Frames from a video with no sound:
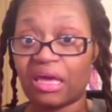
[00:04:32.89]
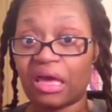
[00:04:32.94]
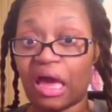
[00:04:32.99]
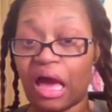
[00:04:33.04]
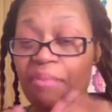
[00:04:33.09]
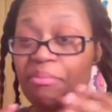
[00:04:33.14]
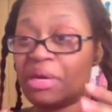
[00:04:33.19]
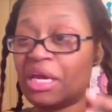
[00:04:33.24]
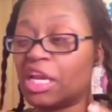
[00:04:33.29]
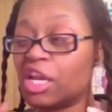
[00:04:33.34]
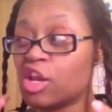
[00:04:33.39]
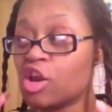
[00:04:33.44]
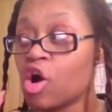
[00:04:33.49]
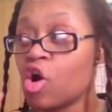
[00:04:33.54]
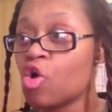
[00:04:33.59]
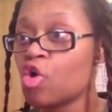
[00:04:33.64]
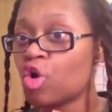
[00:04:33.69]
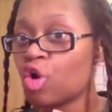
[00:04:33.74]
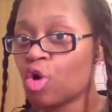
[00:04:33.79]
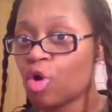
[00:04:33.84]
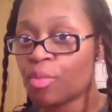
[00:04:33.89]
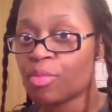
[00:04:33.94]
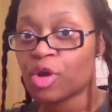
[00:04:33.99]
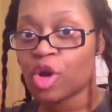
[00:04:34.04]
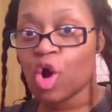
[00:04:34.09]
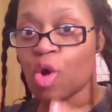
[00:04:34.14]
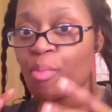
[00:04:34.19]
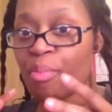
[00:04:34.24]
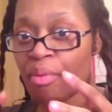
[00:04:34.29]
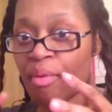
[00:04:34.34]
I mean, no
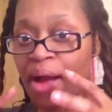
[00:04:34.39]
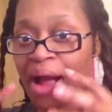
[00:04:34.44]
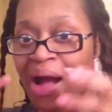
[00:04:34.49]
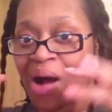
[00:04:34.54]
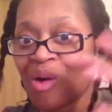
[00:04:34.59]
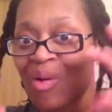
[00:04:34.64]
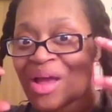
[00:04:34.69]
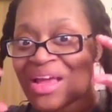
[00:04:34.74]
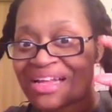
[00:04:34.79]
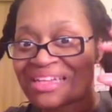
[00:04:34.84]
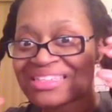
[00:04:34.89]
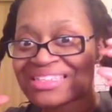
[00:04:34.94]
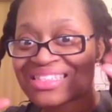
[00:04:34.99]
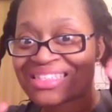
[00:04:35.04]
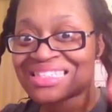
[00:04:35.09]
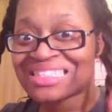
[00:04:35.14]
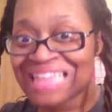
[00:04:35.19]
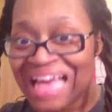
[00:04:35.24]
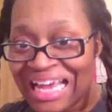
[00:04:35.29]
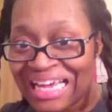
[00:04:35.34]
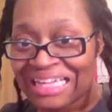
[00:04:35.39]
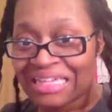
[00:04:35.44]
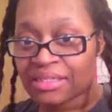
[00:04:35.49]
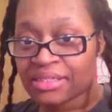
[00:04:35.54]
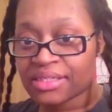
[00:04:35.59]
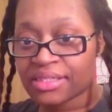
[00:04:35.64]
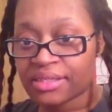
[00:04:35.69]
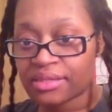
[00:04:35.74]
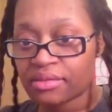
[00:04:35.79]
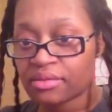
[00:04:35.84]
no brown in
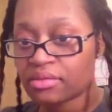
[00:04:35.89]
sight.